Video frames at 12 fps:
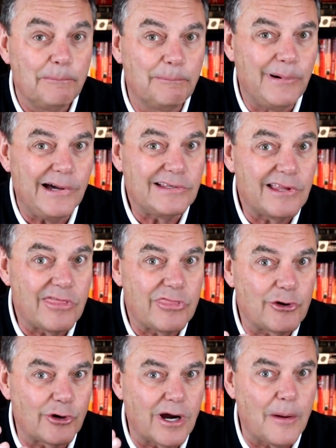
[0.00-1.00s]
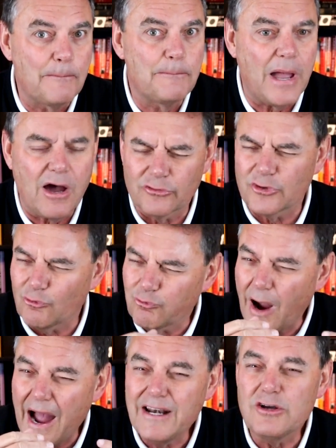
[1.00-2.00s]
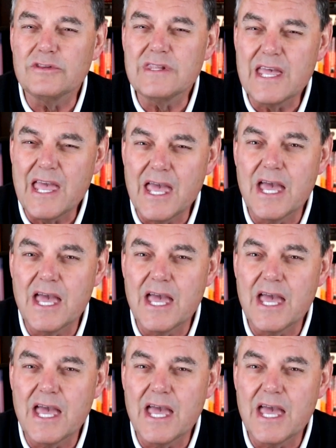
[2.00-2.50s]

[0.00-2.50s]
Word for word: but they're about, they're right on the